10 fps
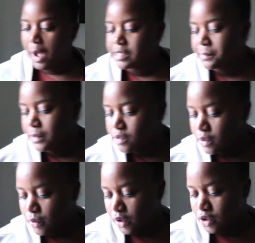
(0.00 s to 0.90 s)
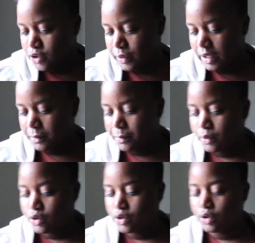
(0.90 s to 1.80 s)
Supposed to go on a trip
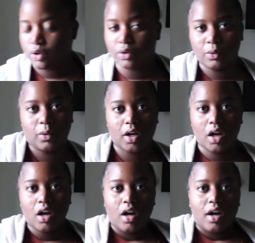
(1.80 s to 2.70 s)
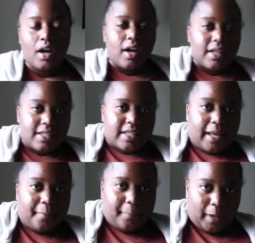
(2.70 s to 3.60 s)
to
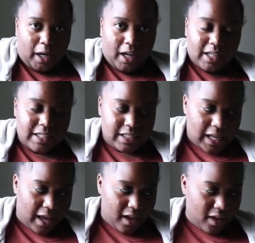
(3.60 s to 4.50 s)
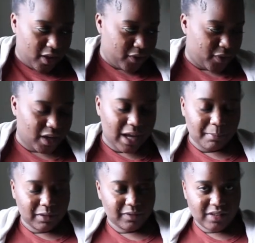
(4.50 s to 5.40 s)
St. Martin today for a
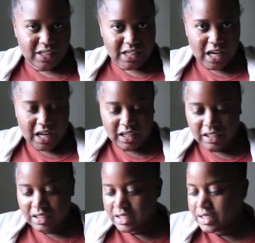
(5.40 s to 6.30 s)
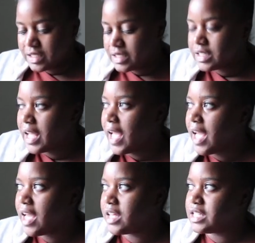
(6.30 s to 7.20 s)
couple of days
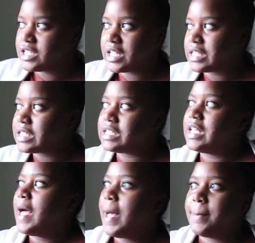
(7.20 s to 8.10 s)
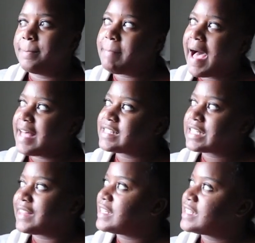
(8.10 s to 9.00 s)
and just bask
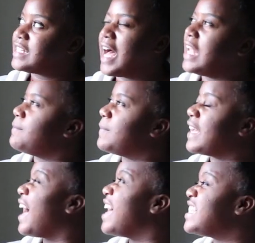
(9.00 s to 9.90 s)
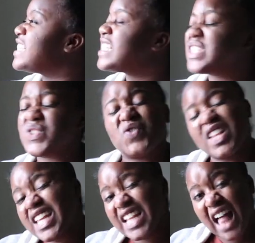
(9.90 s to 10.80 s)
in the sun because it's
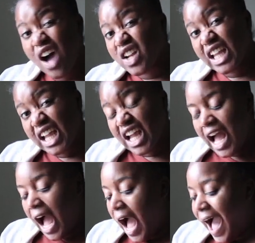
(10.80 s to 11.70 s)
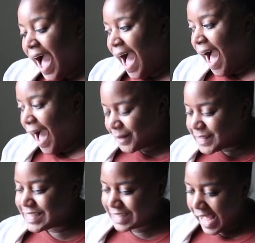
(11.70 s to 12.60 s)
really cloudy
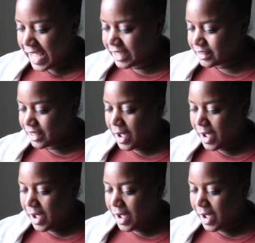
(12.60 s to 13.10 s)
outside.